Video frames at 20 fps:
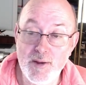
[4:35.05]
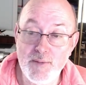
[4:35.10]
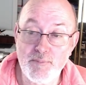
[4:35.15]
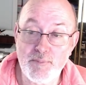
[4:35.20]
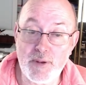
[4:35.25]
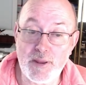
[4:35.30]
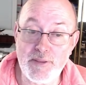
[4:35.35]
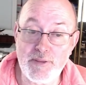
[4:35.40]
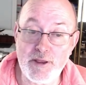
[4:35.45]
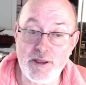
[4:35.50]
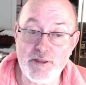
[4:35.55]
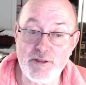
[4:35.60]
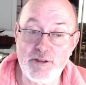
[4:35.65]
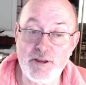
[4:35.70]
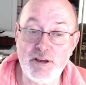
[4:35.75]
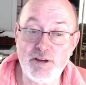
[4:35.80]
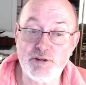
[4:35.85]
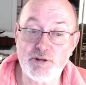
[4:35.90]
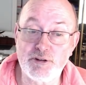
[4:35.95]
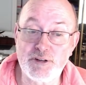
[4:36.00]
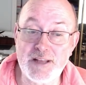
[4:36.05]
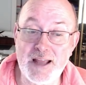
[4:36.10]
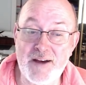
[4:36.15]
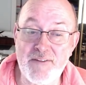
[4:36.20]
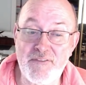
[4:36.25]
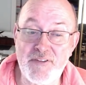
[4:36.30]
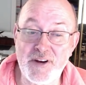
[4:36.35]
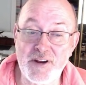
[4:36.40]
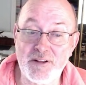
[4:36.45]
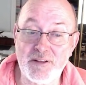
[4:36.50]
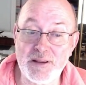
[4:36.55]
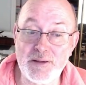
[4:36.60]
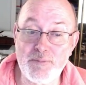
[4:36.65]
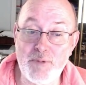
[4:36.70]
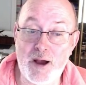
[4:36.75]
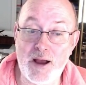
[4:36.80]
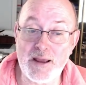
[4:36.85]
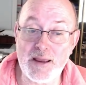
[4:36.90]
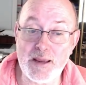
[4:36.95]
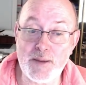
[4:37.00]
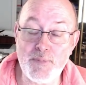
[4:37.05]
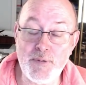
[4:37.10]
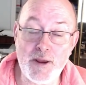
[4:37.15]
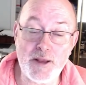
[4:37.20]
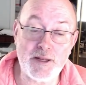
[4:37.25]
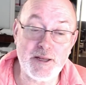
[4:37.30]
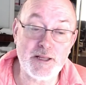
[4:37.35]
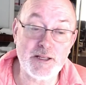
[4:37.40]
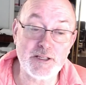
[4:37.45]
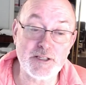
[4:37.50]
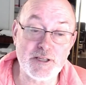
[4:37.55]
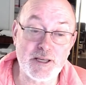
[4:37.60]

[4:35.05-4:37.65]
But these are definitely my opinions.